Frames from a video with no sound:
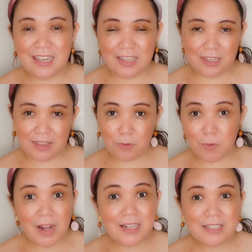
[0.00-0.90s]
and that the
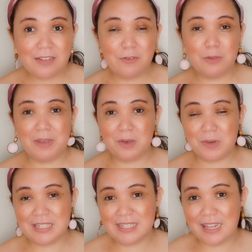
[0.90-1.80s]
relative will be the
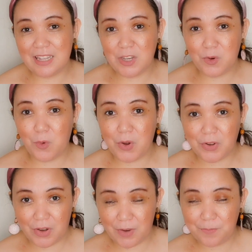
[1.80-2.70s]
one sending your
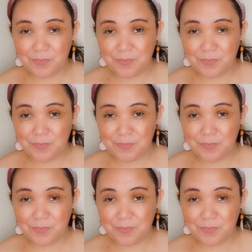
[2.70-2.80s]
order